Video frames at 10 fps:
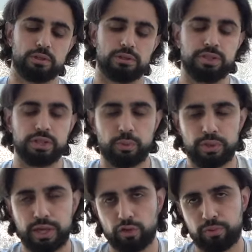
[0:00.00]
dealing
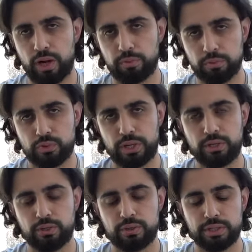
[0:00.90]
with health problems
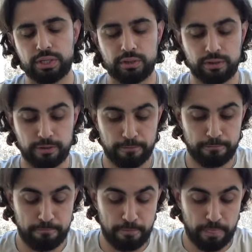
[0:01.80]
regularly,
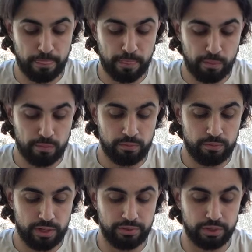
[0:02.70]

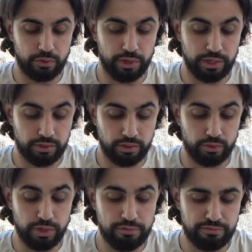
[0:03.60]
and the great
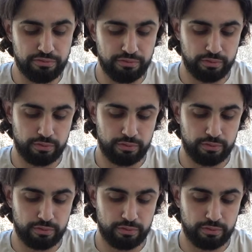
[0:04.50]
grief